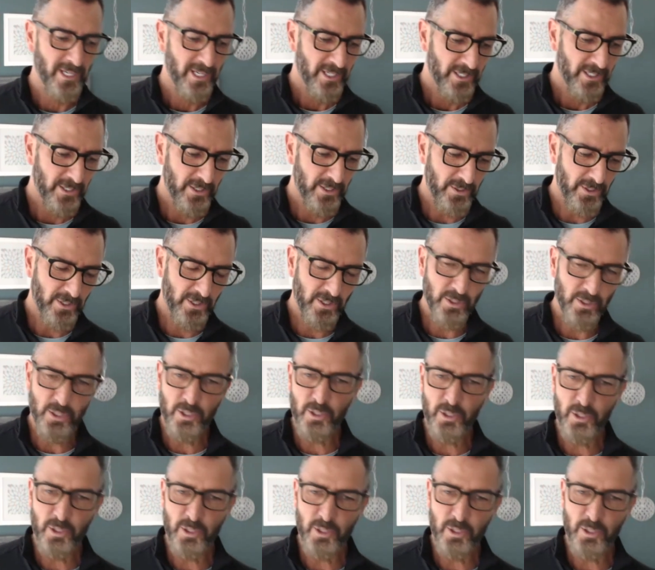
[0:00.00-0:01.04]
you
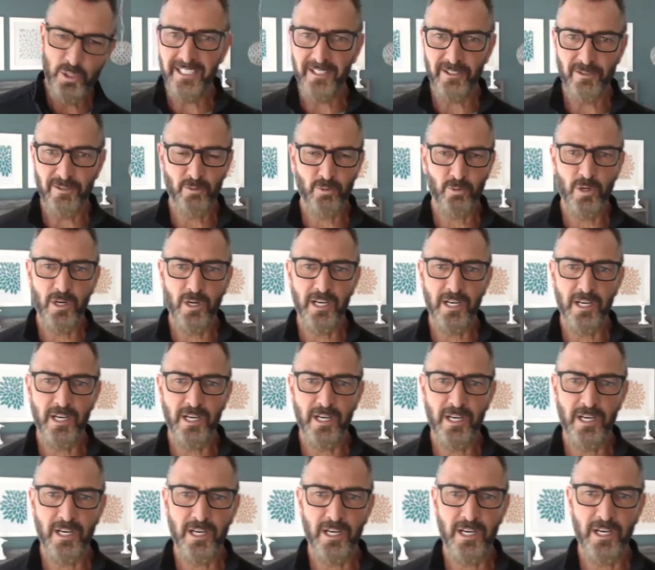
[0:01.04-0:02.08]
take it and
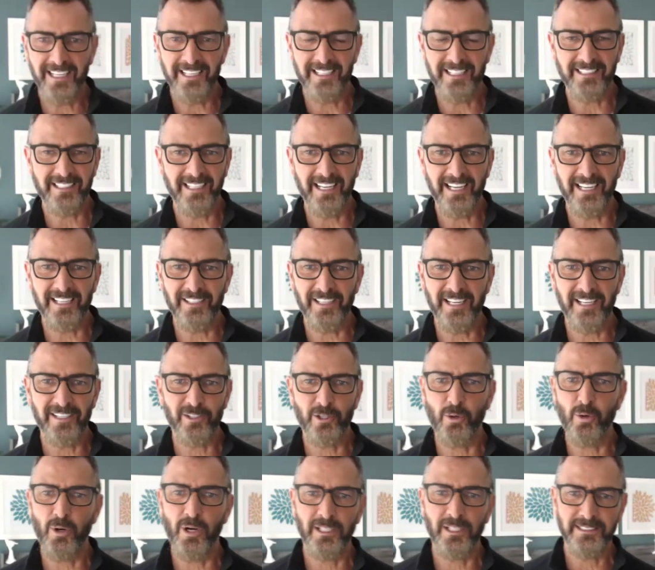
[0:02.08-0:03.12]
run and
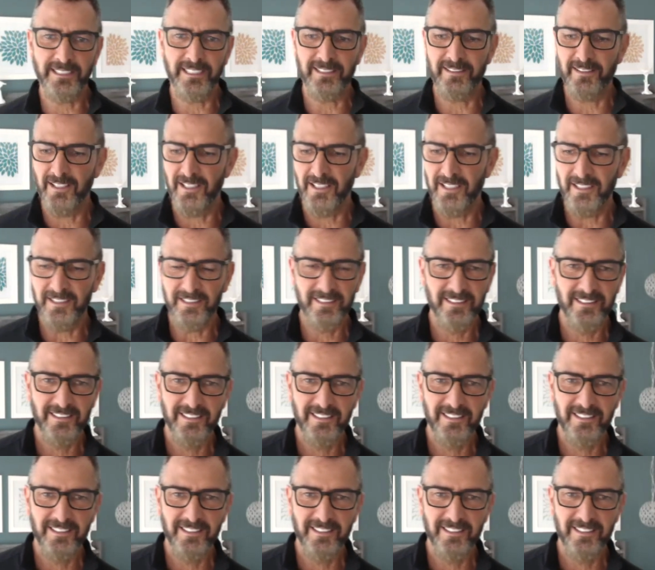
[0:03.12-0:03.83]
go all day long.